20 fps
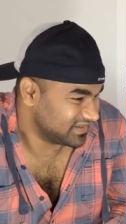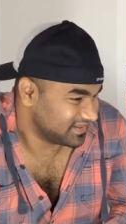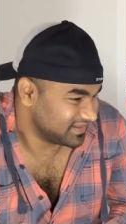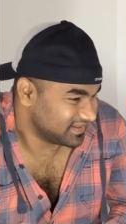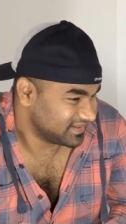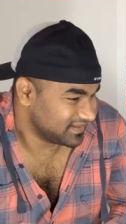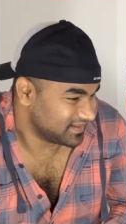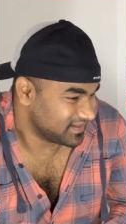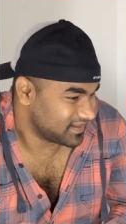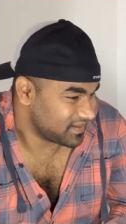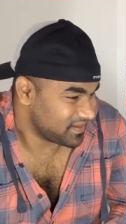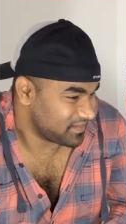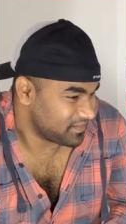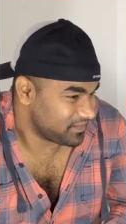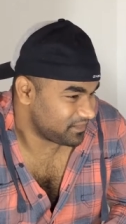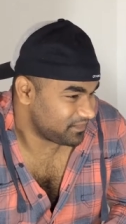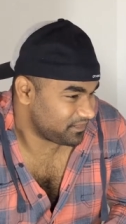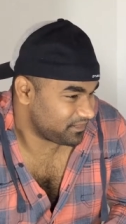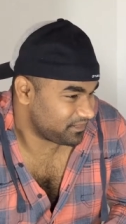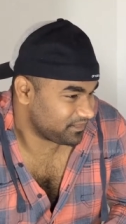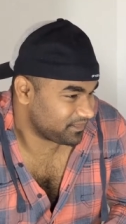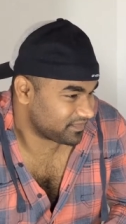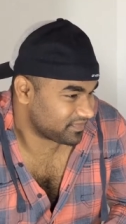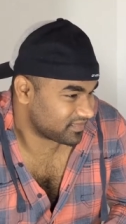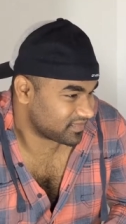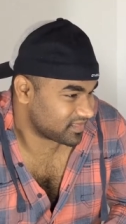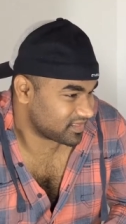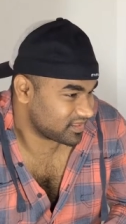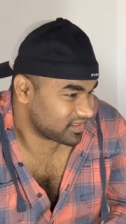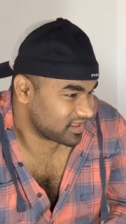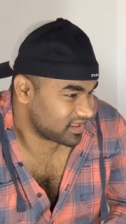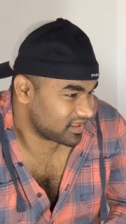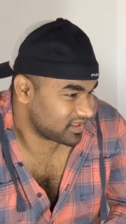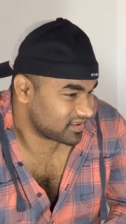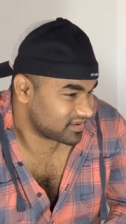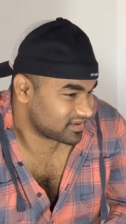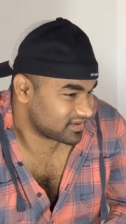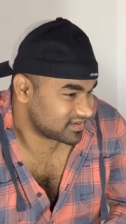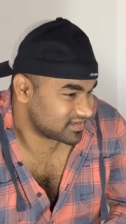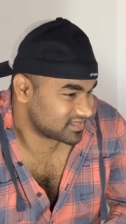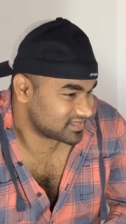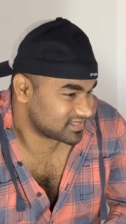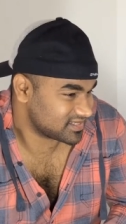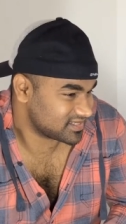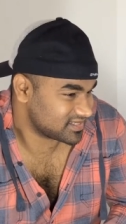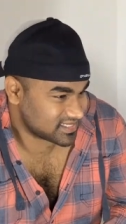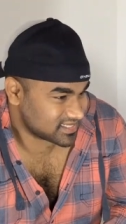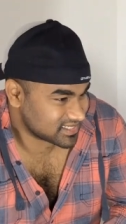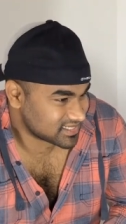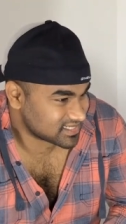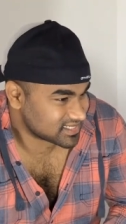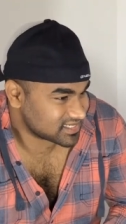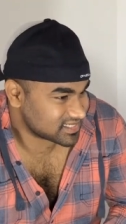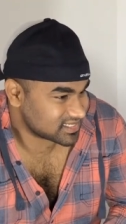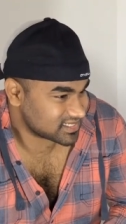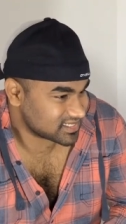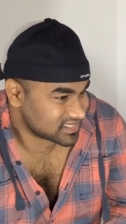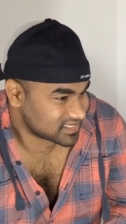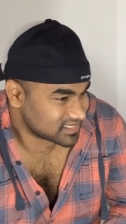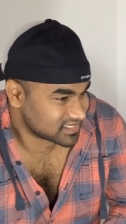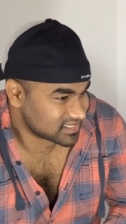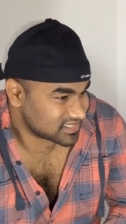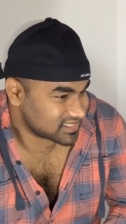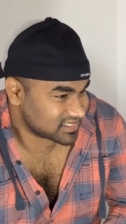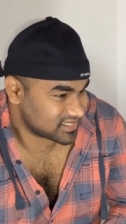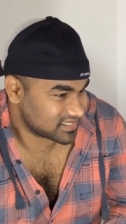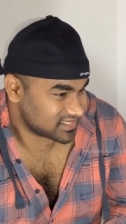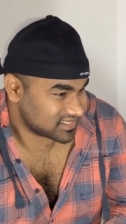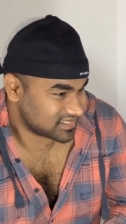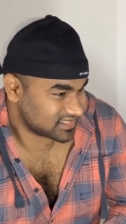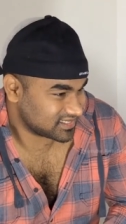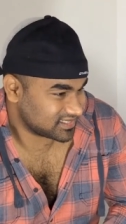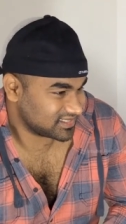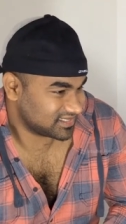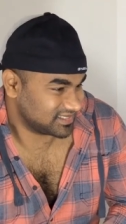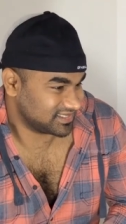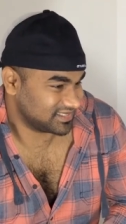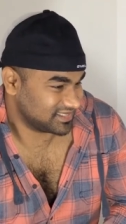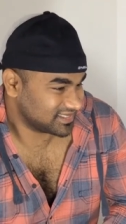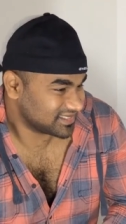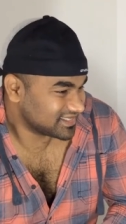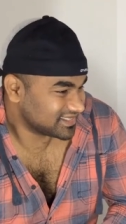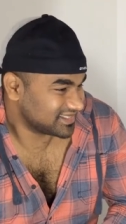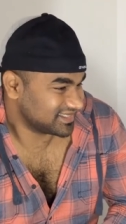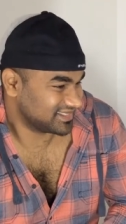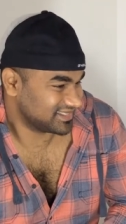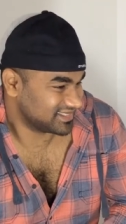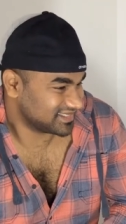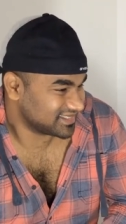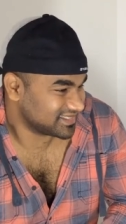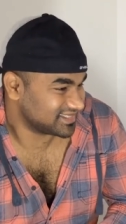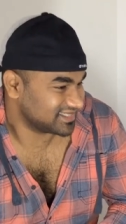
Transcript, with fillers: Cause girl, you than a gotta be afraid. Don't give me